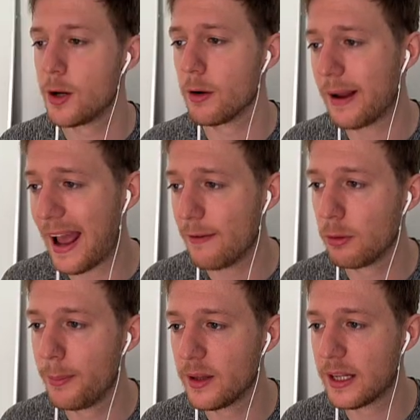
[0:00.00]
don't have to
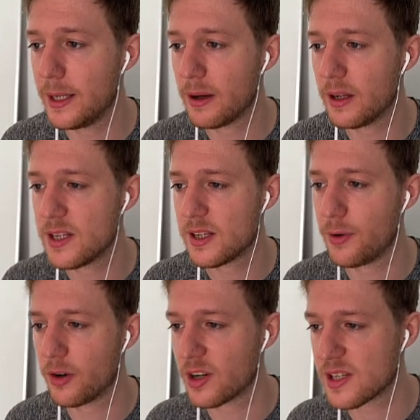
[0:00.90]
build an email list if
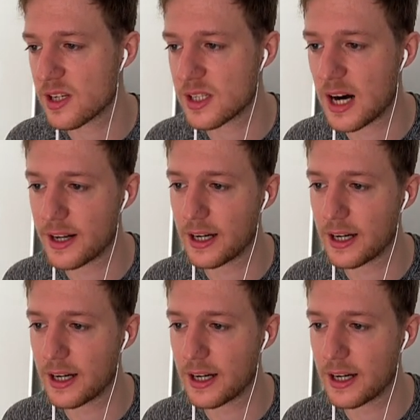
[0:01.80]
you're just starting